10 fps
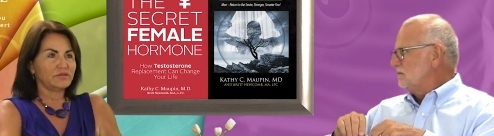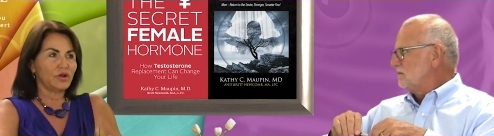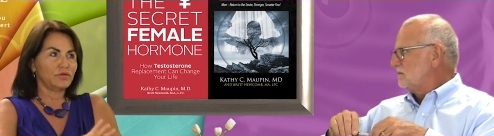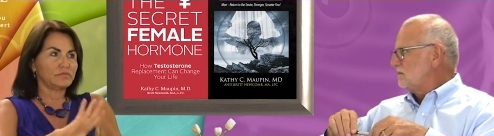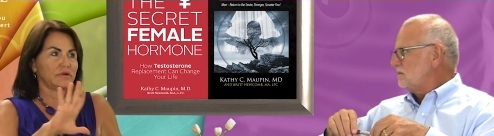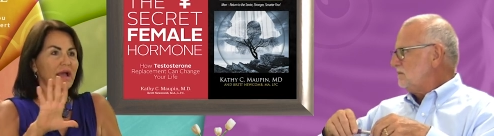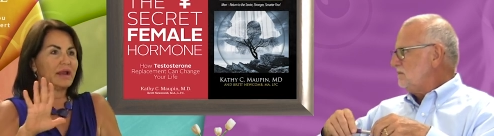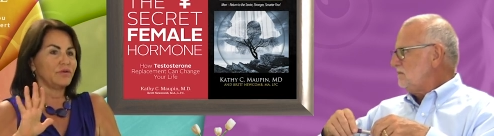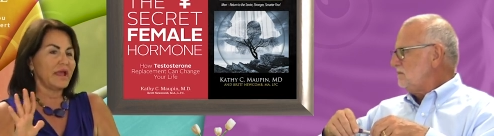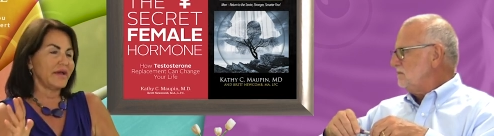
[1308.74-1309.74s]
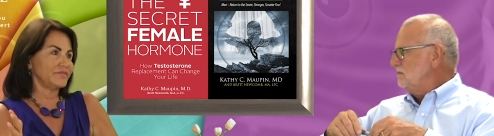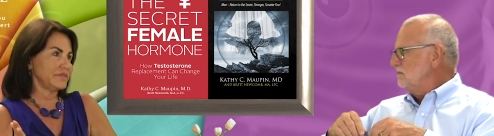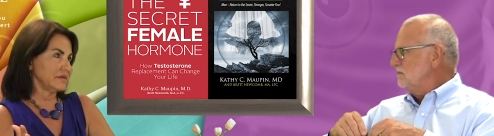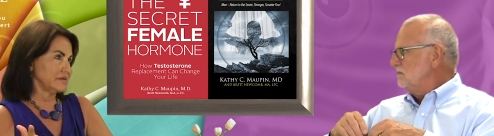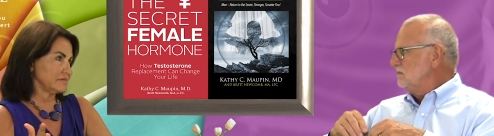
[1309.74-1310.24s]
Speaker 1: don't i don't have
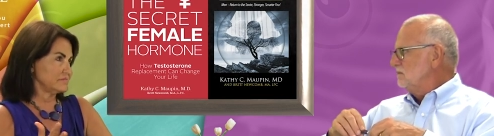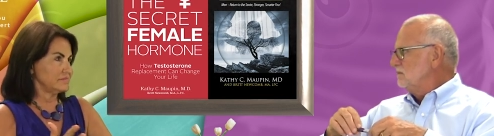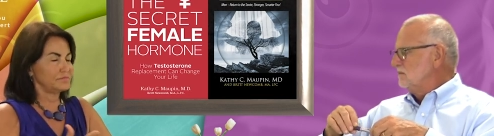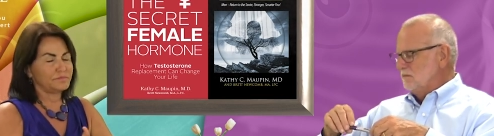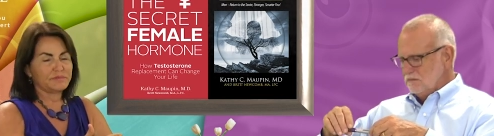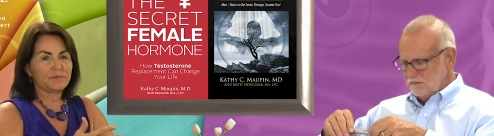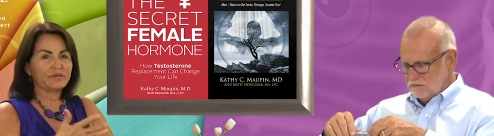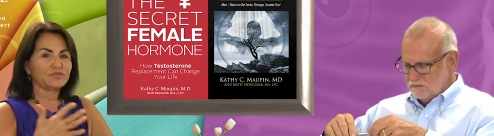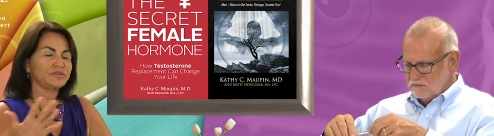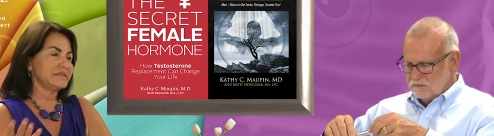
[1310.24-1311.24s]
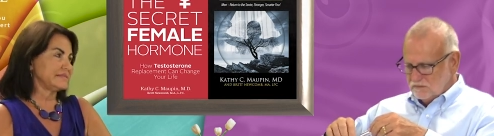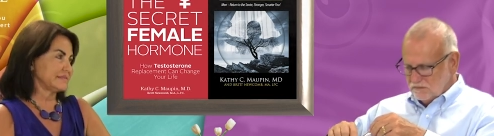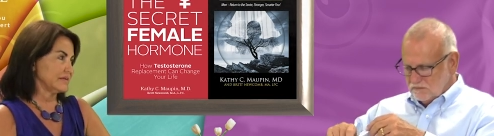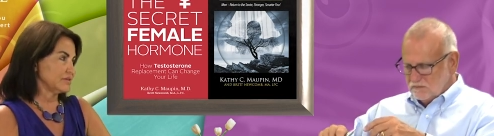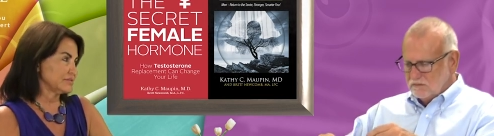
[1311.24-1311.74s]
the specialty
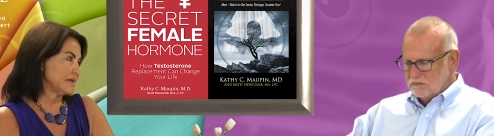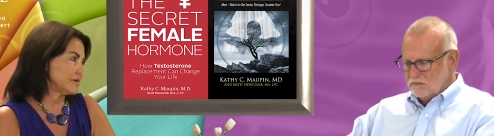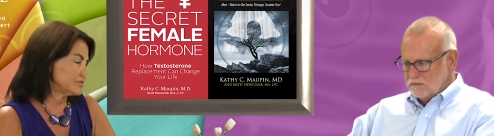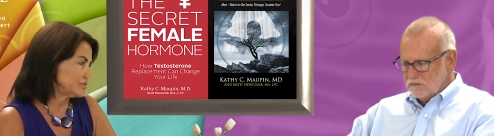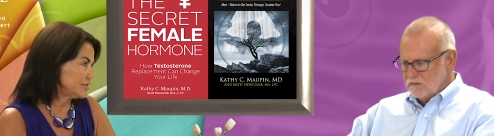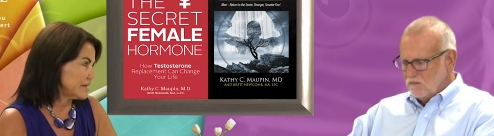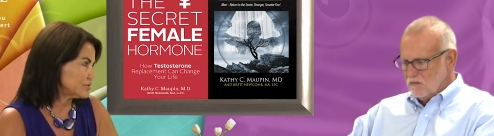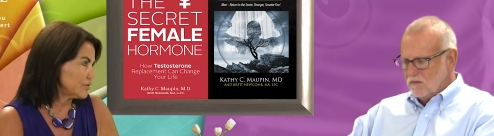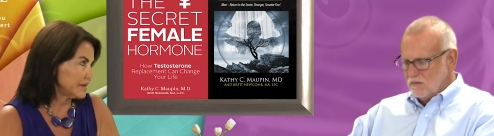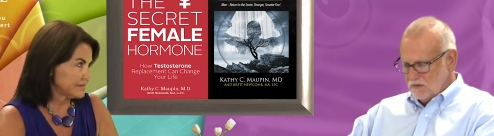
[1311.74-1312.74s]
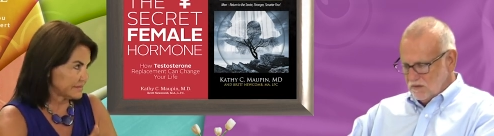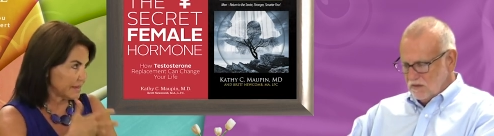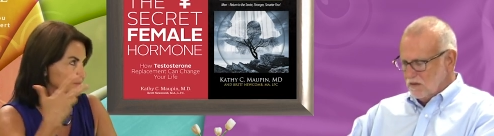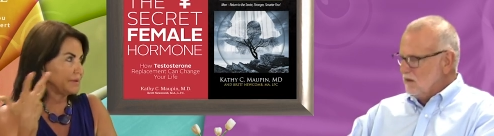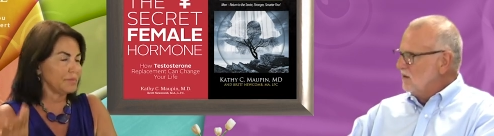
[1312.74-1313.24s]
skills now to do that. So I
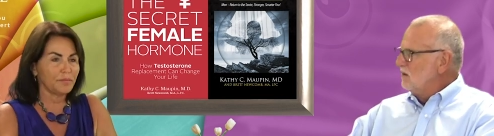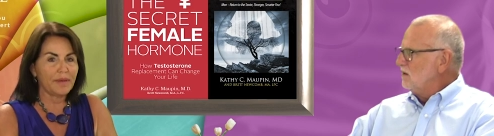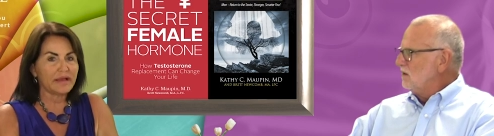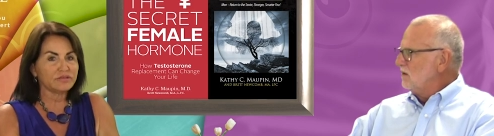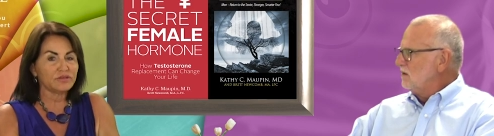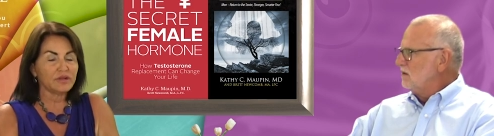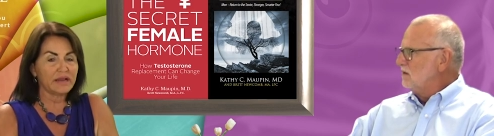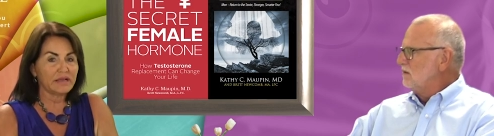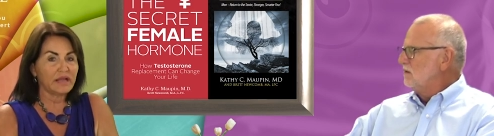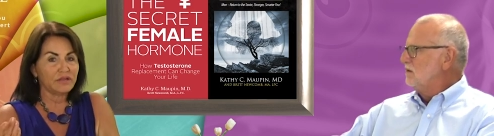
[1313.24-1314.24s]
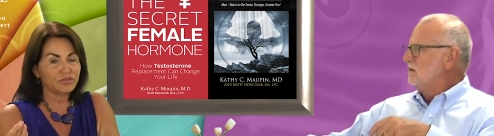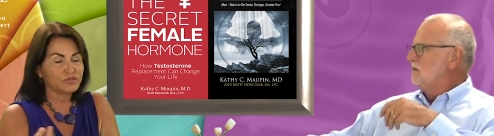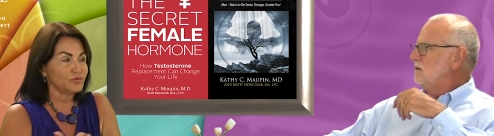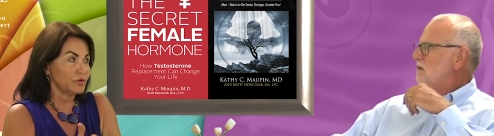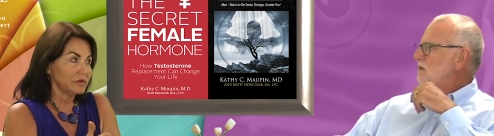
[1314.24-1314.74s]
send people back to their
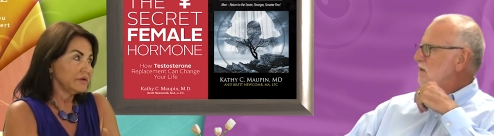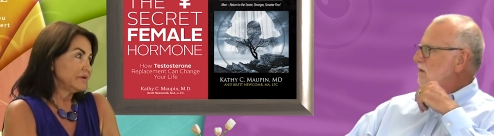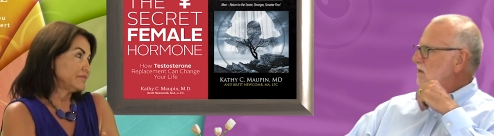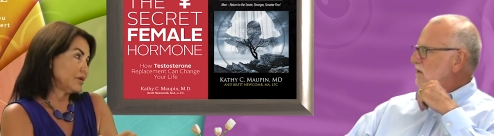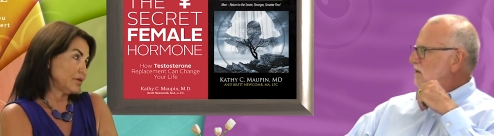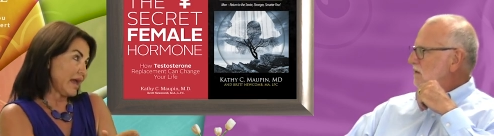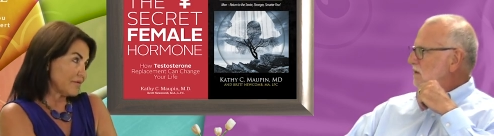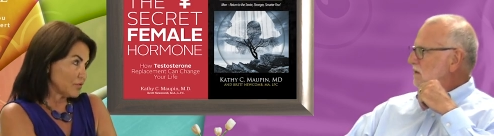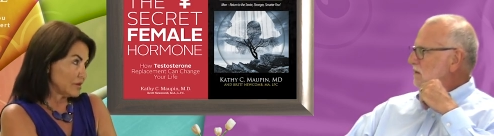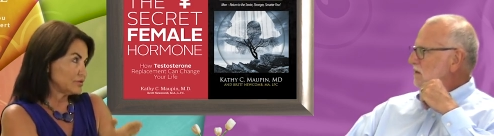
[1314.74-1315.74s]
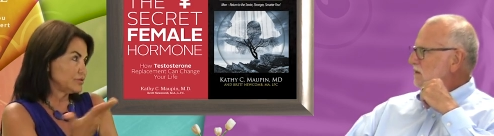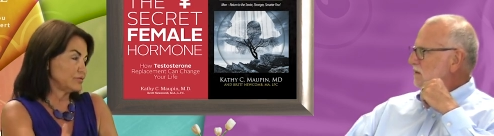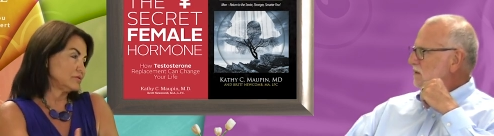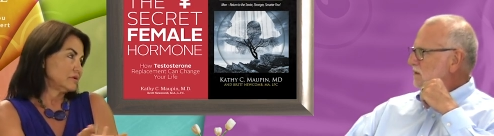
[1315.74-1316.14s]
gynecologist or they don't have one to